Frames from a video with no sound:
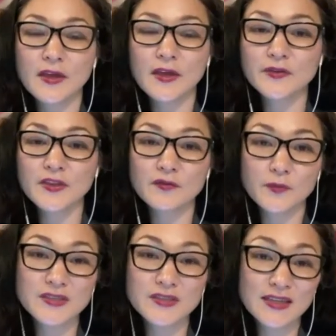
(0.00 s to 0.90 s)
everything
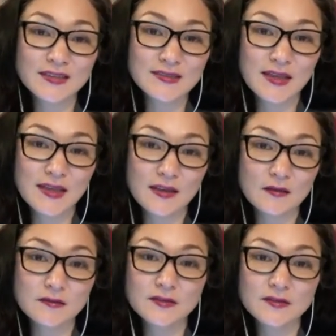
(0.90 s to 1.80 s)
from ticket
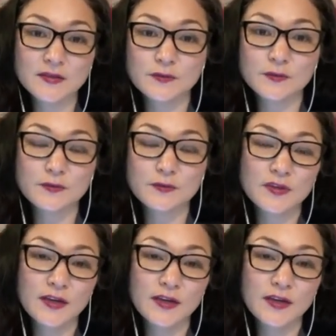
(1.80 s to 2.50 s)
sales to,